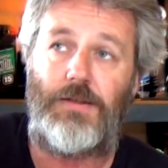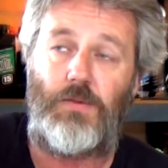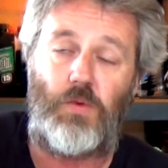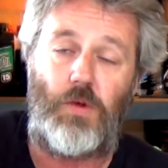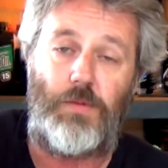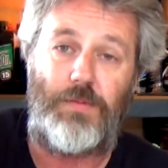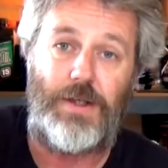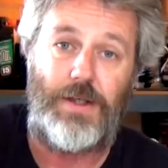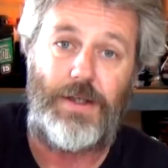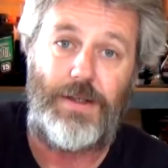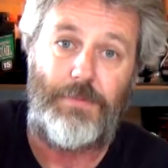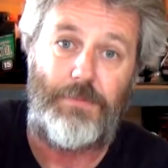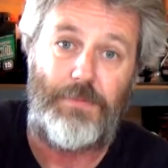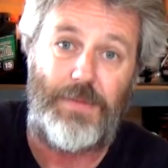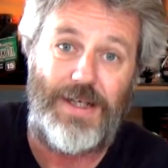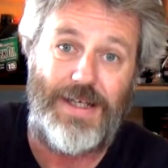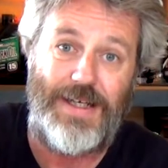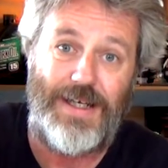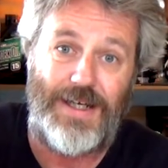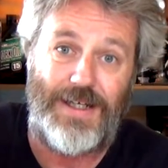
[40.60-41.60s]
will be
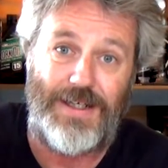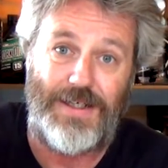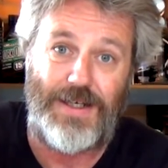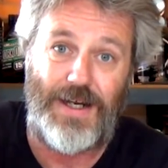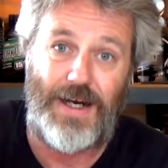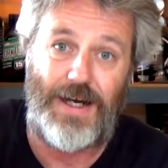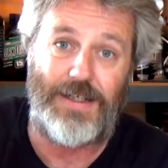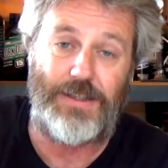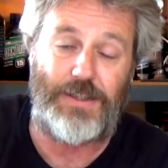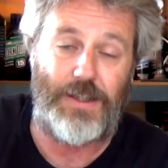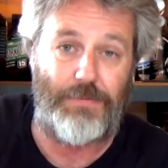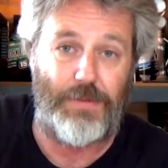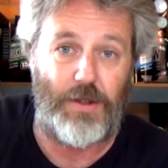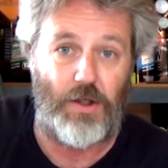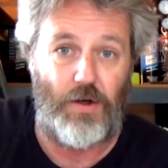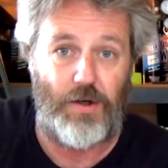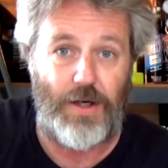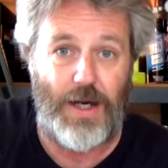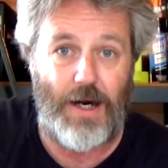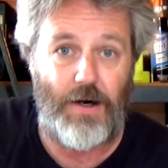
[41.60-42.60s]
me and Nay
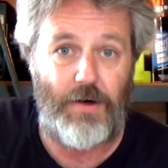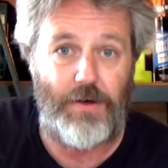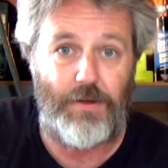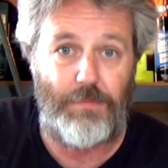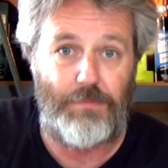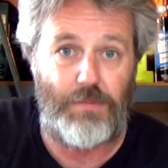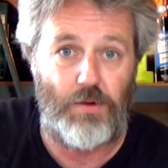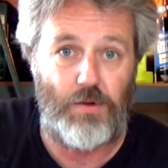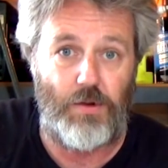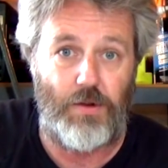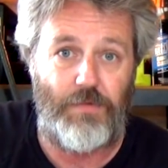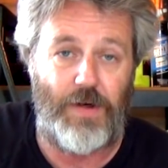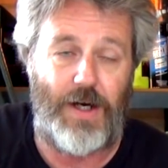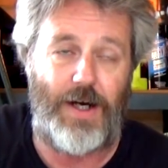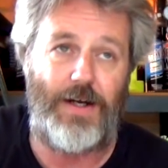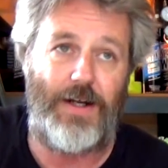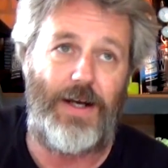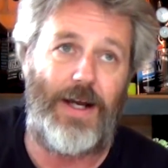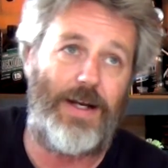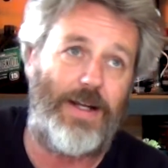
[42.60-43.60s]
jumping on Harry the
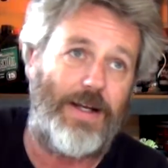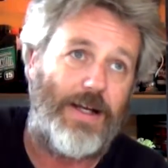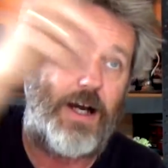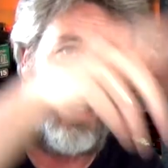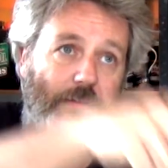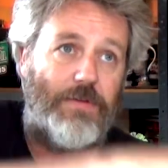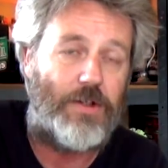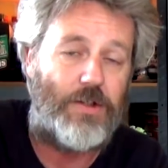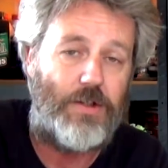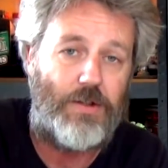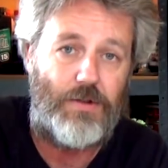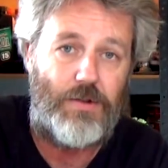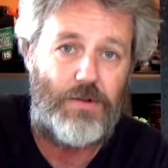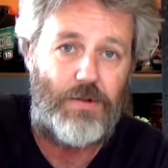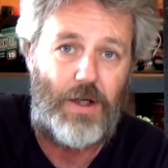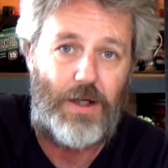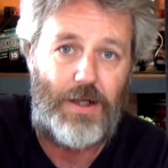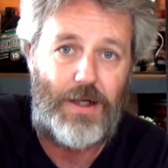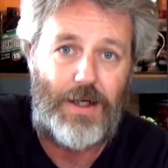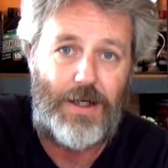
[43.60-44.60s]
Boulevard, heading over
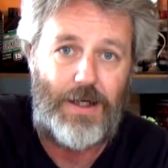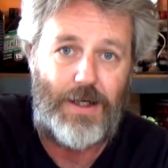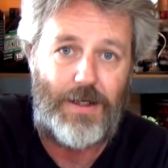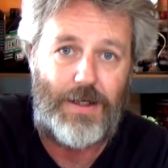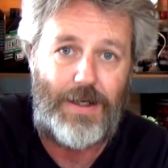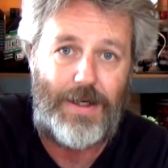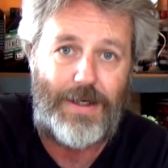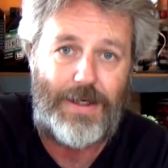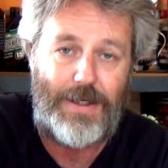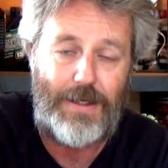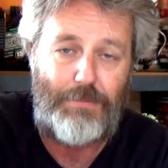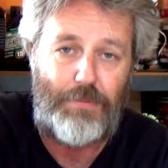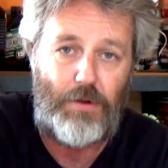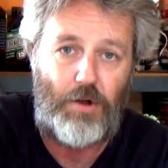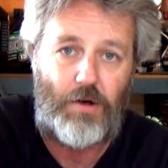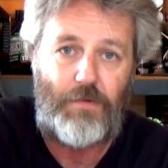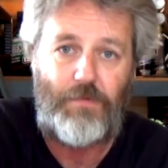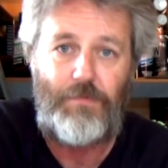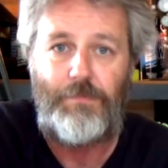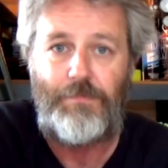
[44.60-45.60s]
to Lake
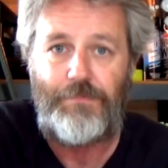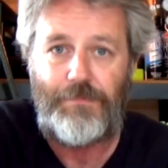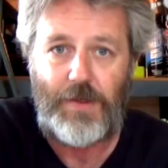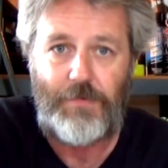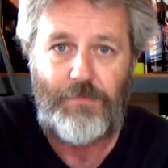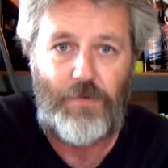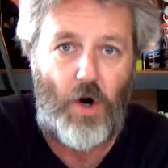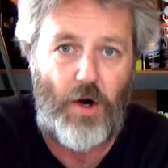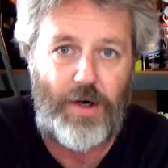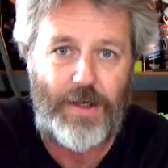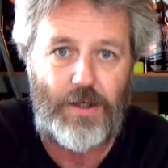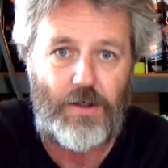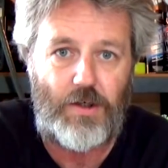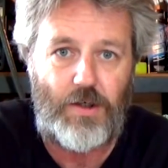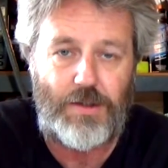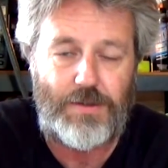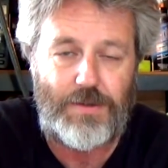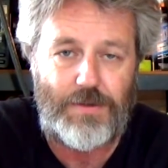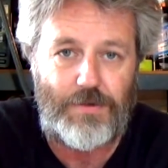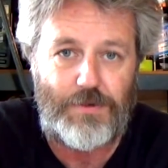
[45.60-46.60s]
Eplock, finding a
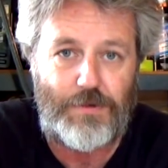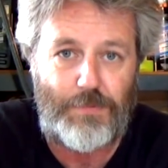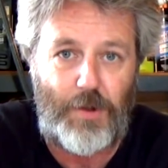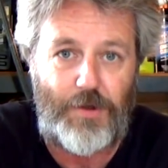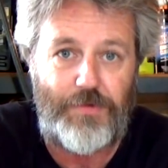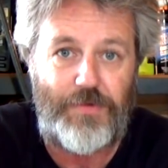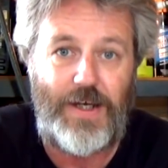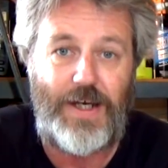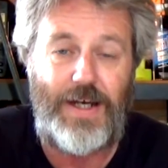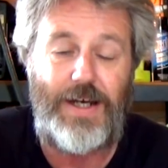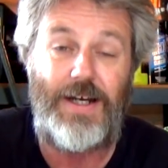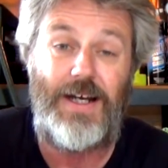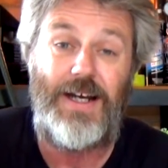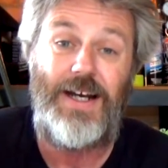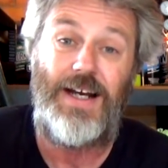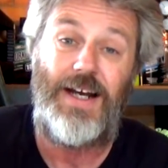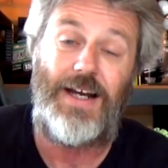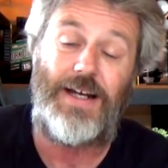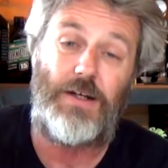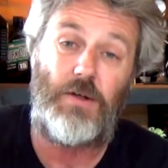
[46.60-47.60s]
nice little spot there
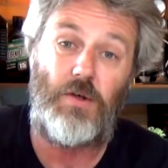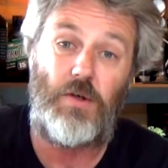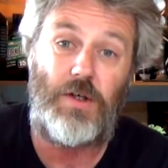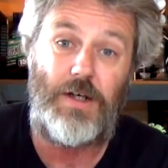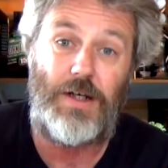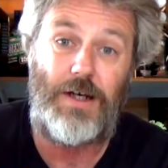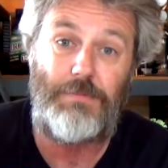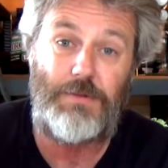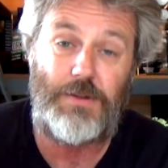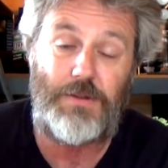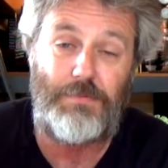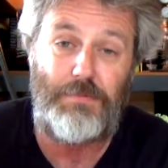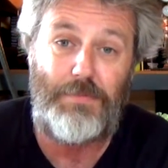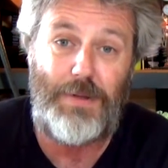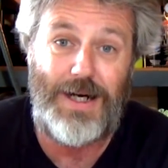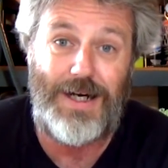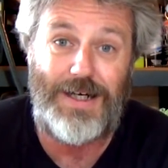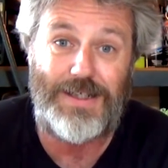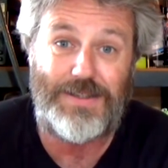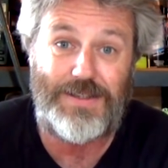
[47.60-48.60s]
and cooking up some
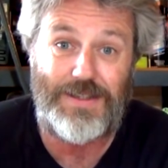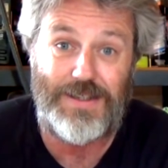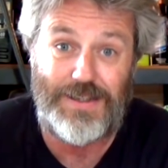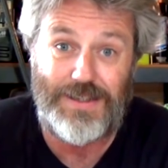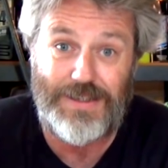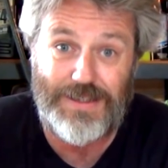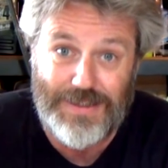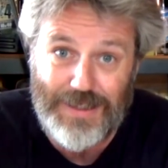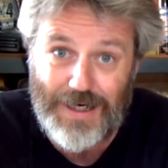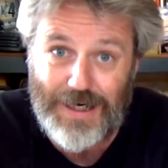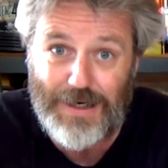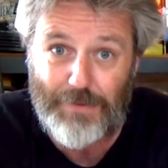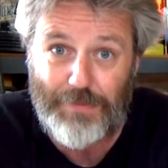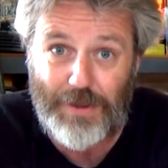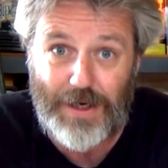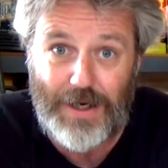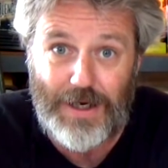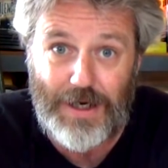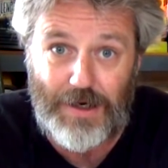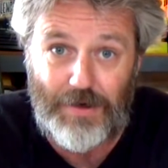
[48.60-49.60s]
pasta
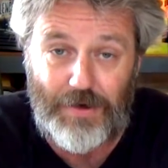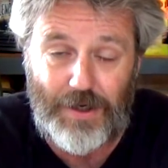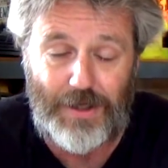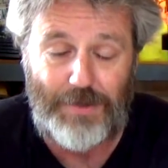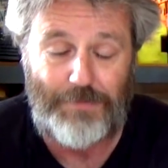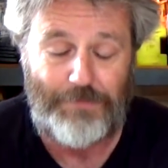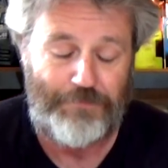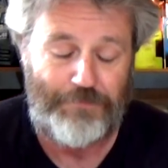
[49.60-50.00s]
carbonara.